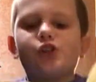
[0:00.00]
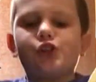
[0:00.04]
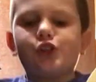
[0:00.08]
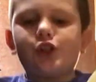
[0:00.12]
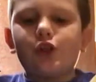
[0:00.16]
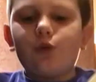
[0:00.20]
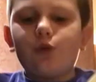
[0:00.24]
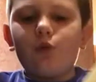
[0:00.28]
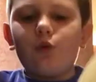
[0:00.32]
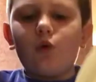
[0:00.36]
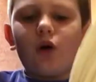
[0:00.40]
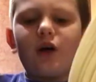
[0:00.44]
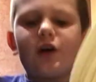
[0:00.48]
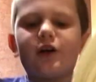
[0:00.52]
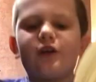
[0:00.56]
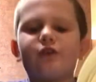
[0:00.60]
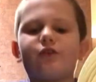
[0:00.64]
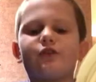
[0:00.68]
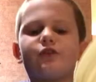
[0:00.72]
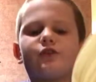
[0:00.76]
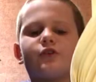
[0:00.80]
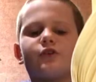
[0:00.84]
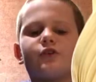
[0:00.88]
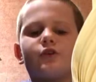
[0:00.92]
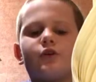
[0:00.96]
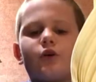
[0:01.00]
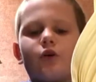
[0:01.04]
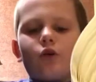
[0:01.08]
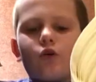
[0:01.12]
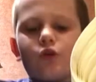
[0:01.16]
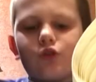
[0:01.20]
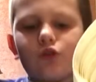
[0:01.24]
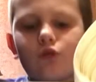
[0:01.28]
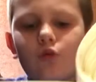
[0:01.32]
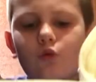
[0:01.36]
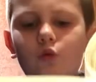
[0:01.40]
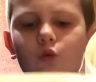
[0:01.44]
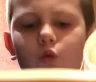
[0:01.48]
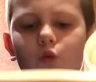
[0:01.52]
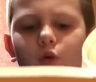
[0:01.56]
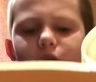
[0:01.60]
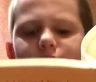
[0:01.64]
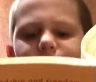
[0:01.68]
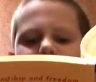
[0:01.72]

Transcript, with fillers: she was, with